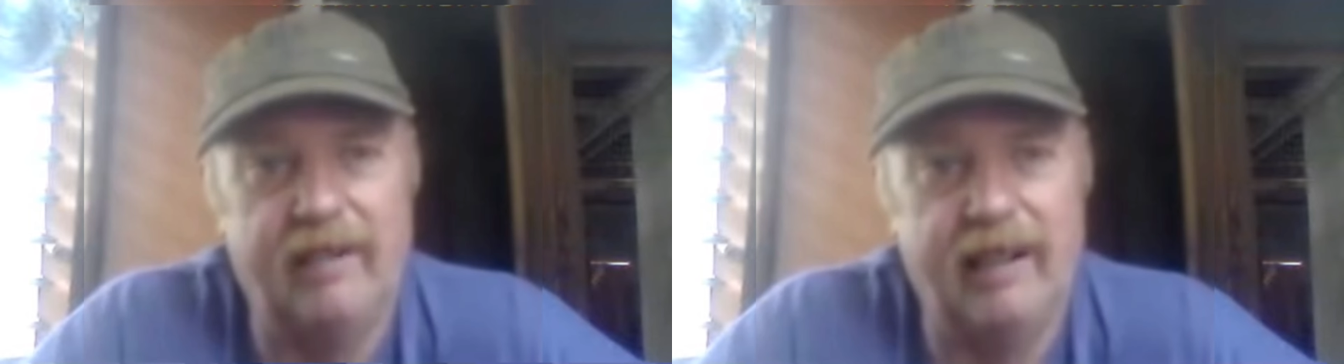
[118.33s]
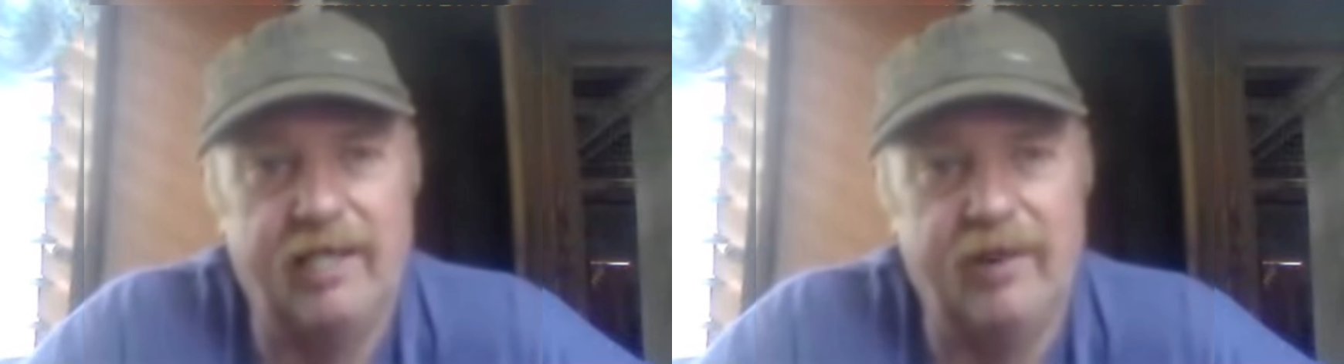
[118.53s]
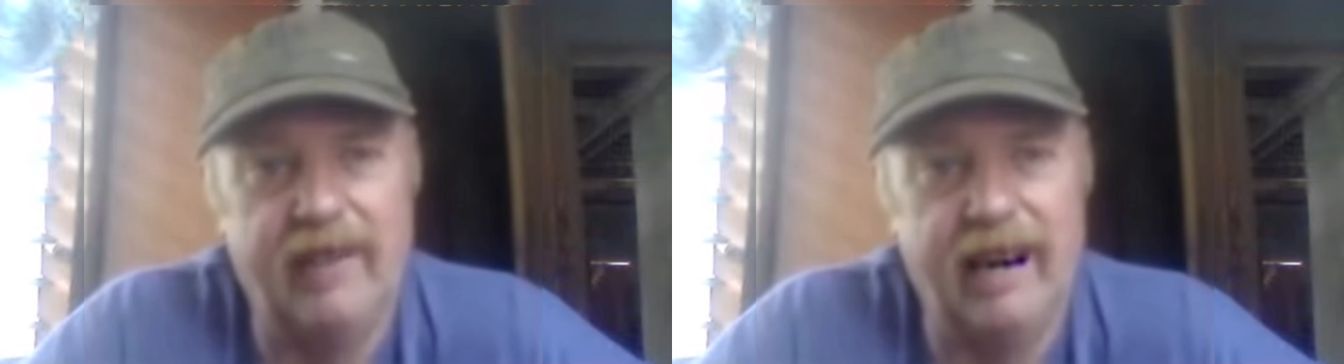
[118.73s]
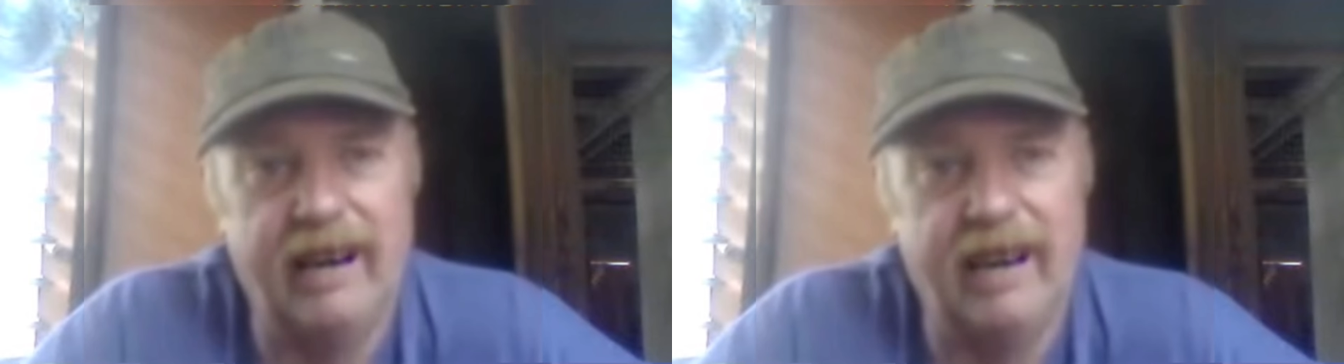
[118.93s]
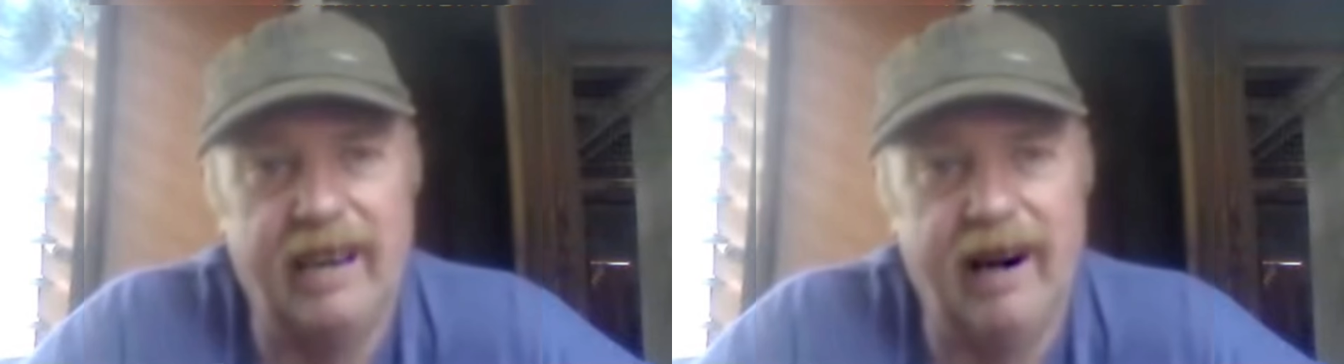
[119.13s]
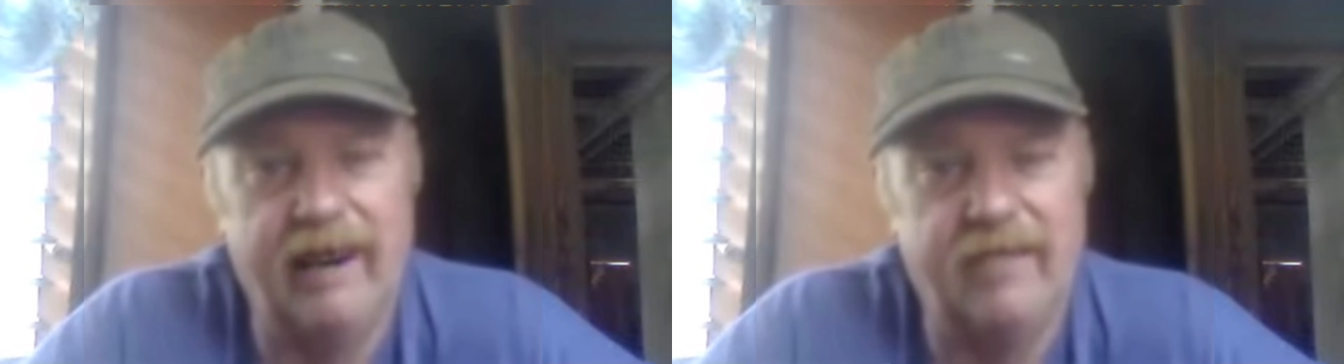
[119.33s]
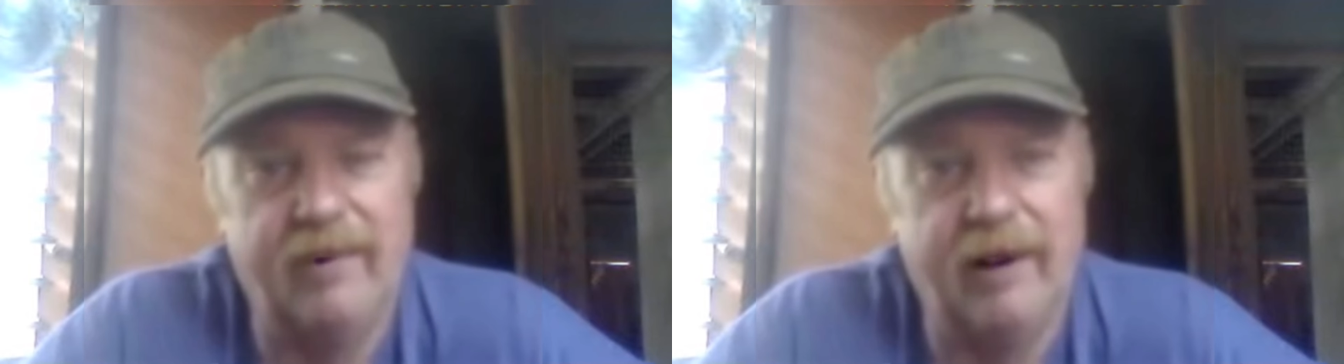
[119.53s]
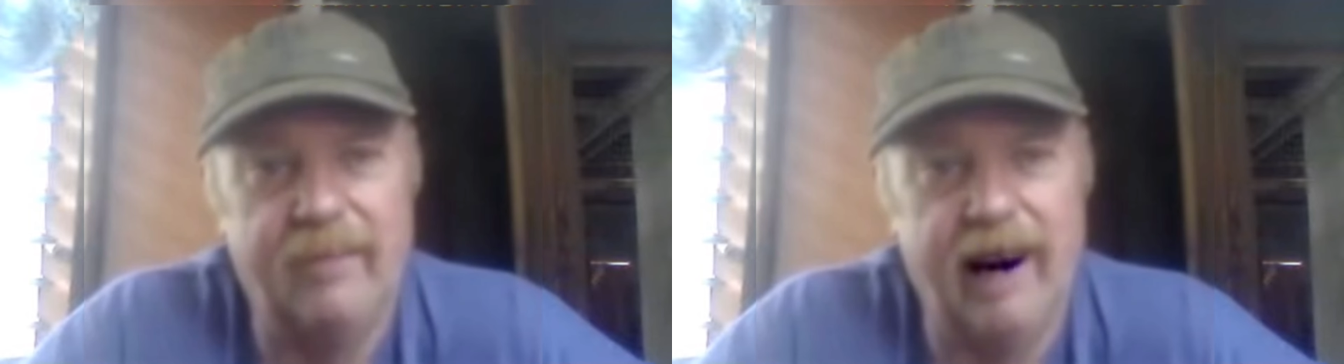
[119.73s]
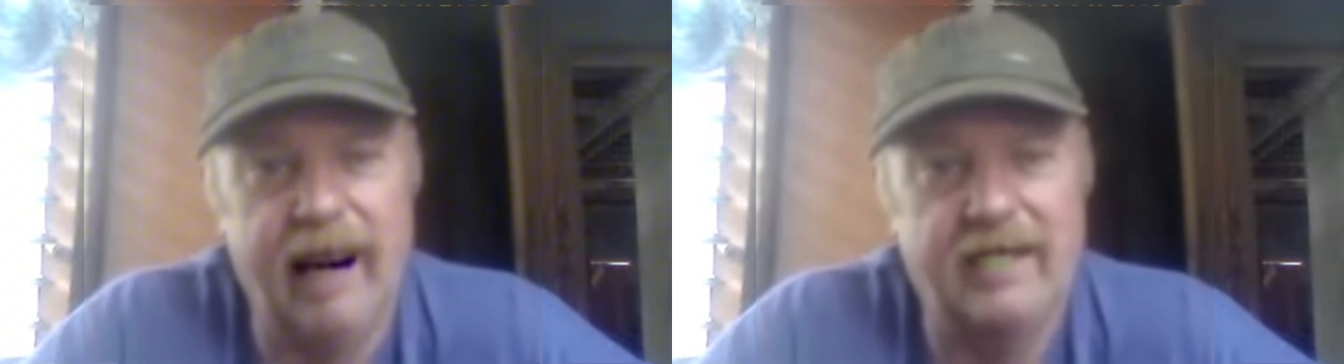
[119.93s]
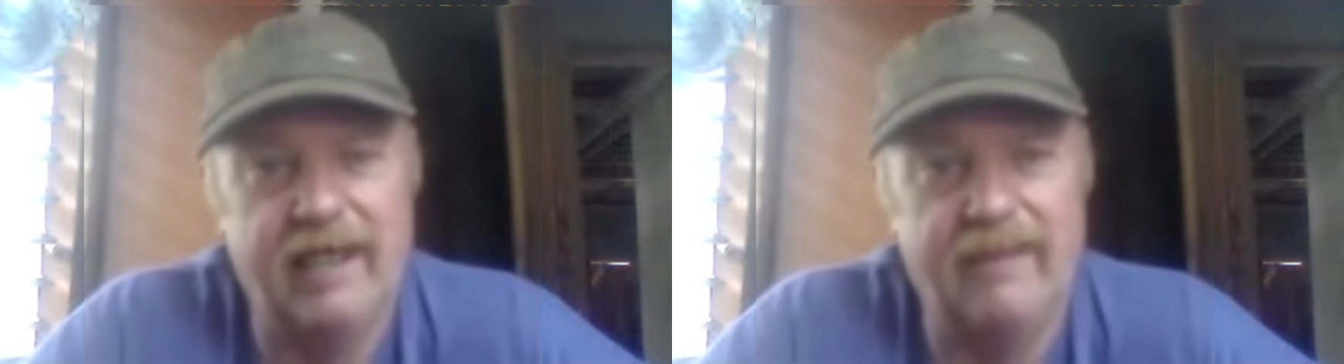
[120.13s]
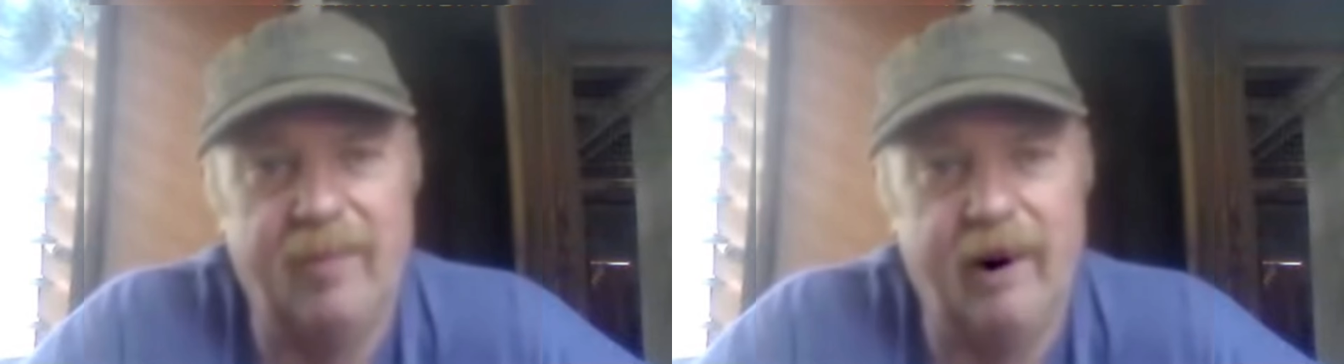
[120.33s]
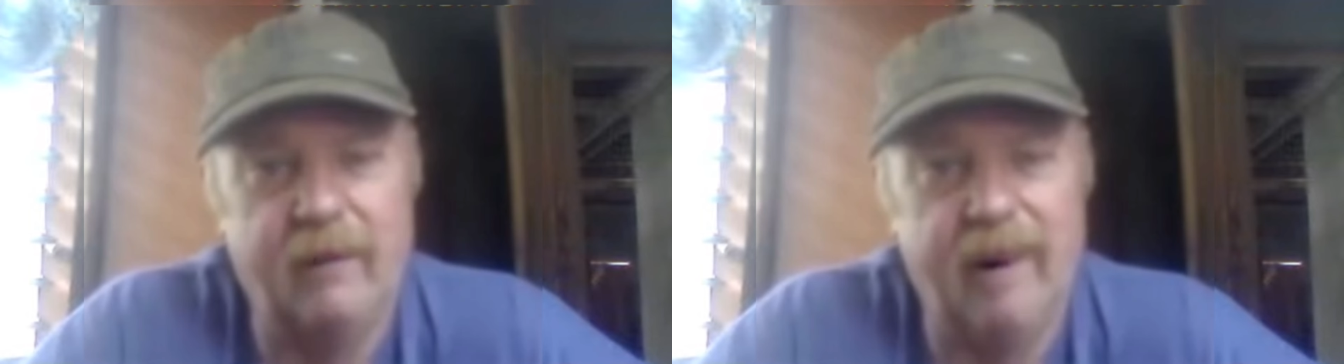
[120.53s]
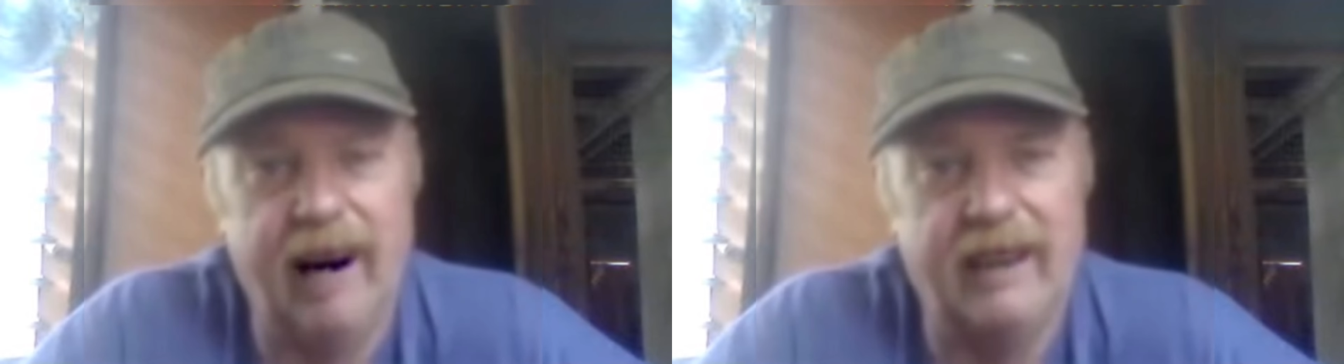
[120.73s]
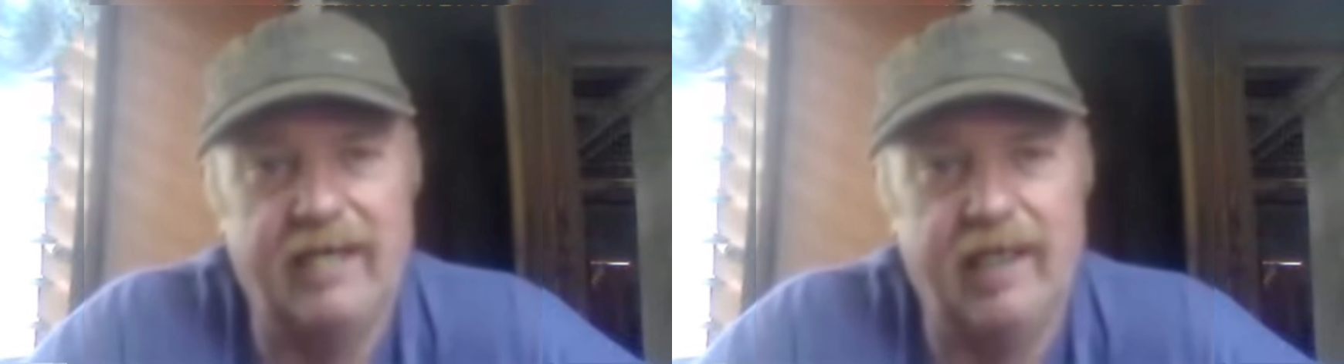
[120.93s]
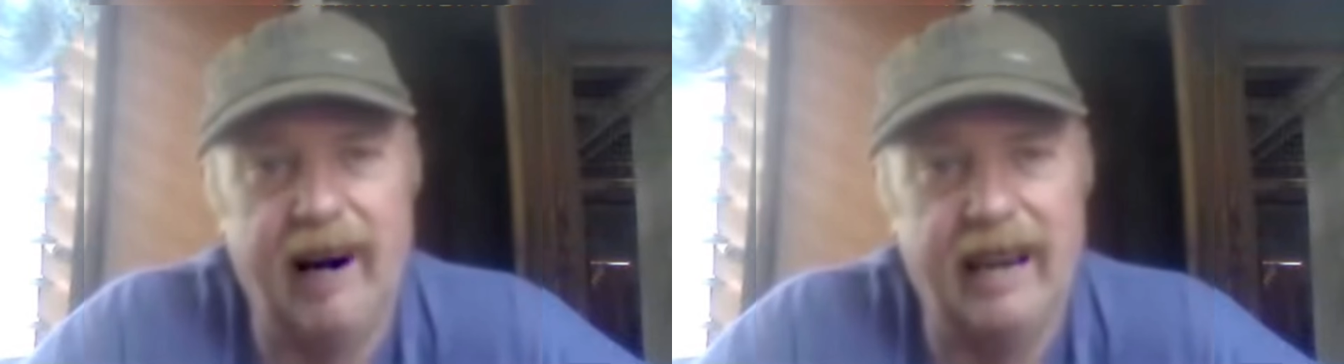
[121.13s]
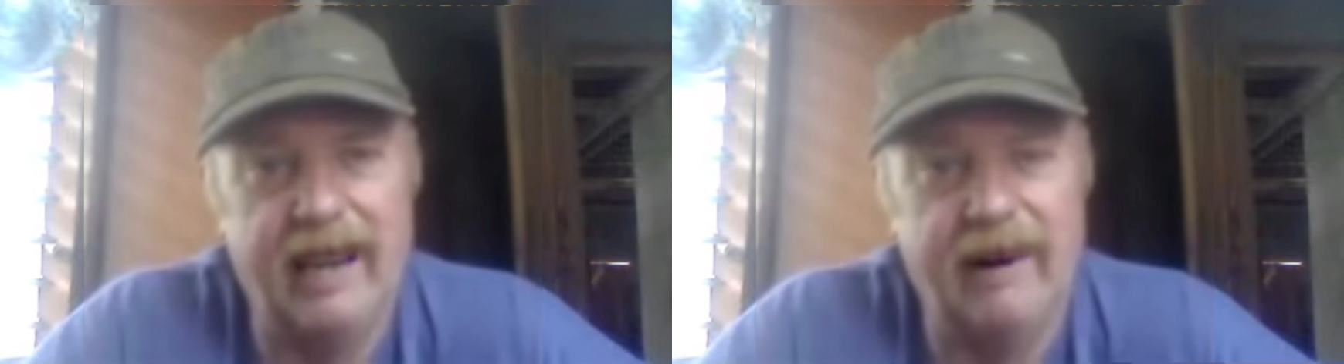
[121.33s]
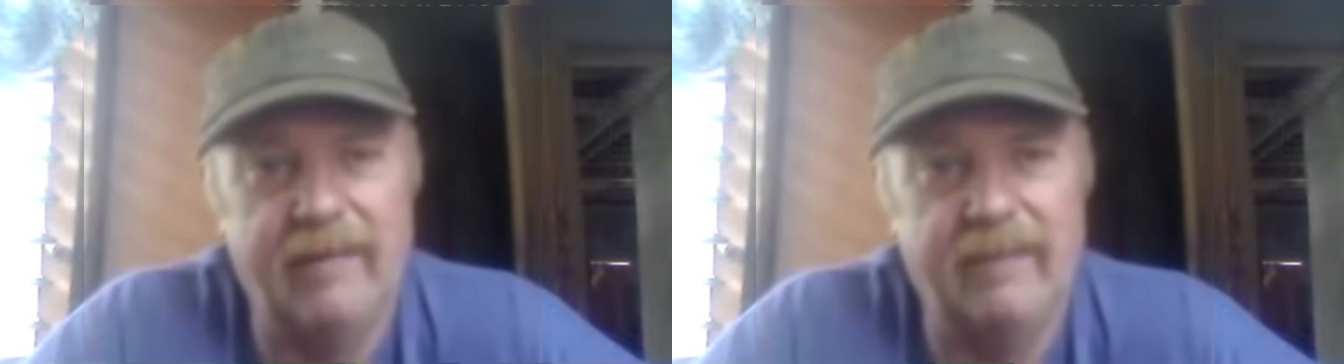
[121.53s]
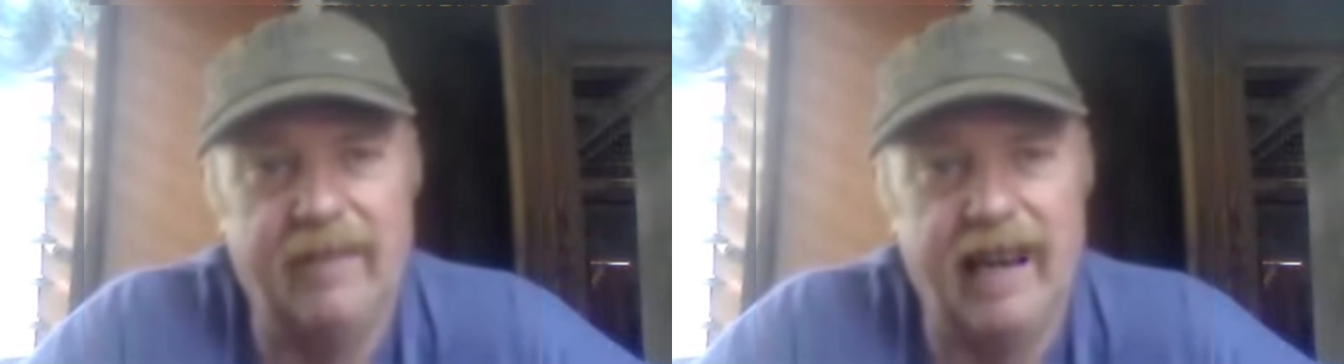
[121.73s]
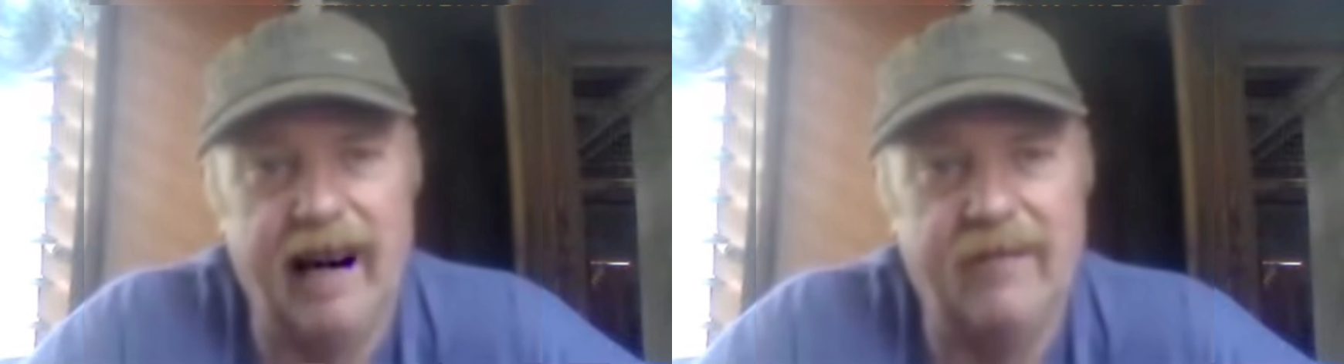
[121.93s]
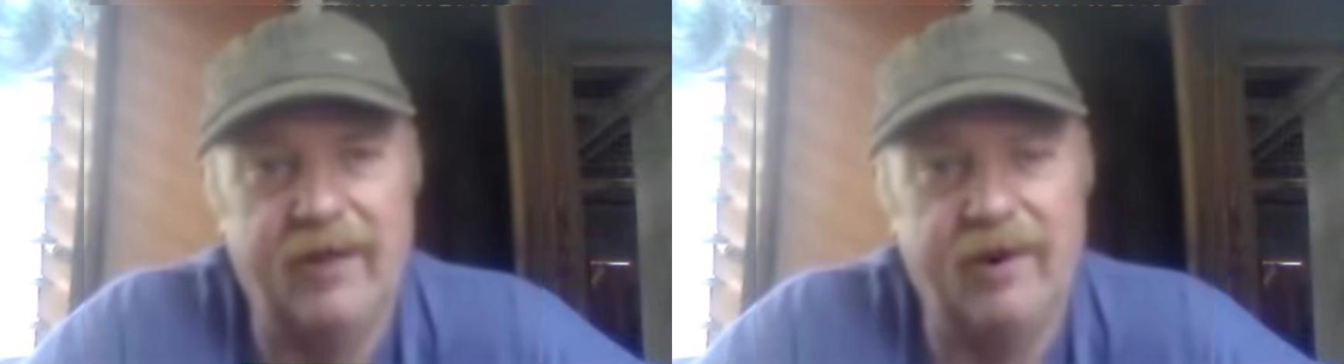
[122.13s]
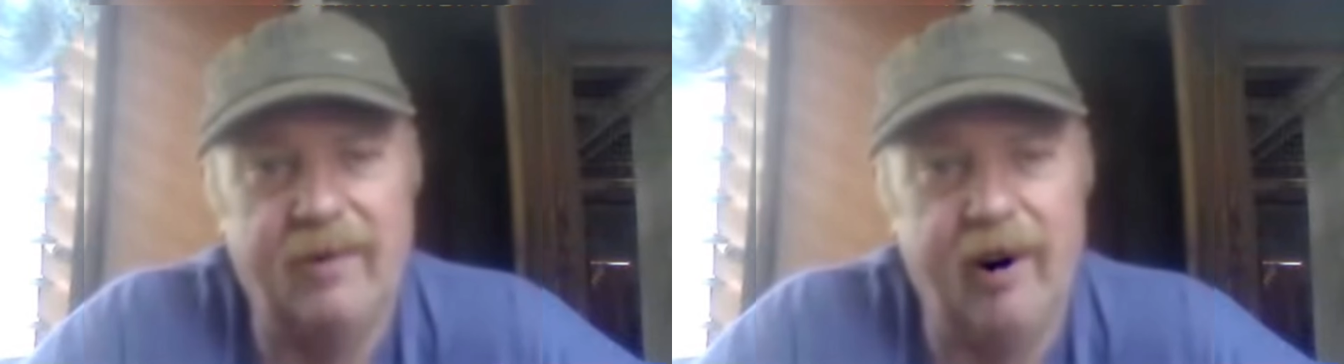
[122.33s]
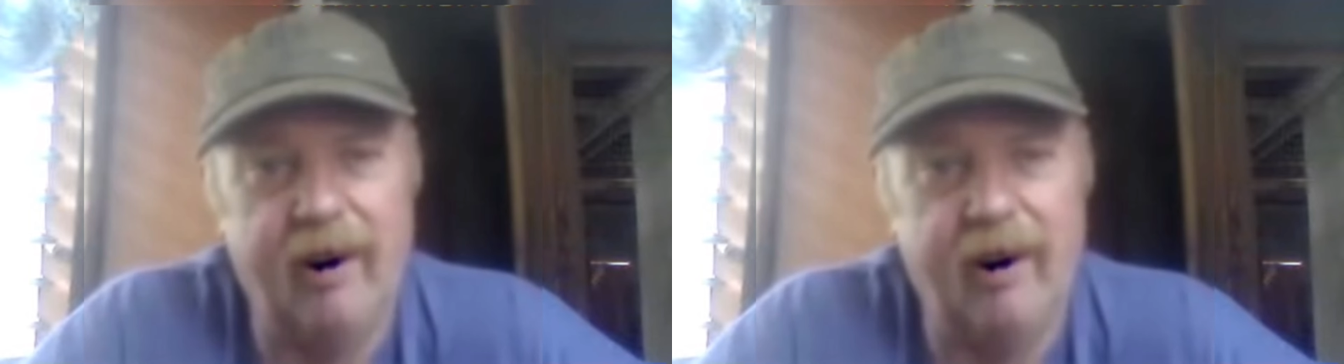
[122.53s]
Yesterday he got 3 rats in 1 bite, so I gave him the afternoon